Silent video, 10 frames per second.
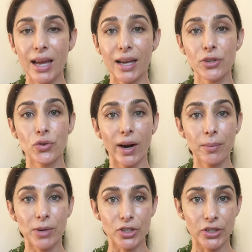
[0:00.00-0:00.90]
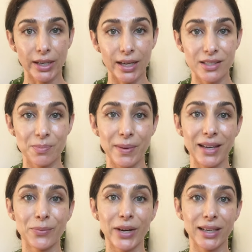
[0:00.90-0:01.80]
And dry brushing has
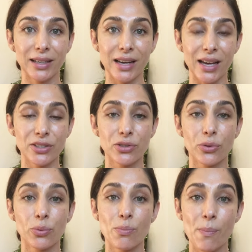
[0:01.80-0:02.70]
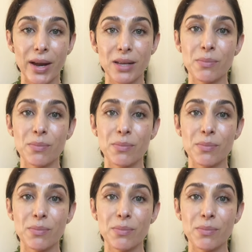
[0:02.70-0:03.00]
been recognized through many,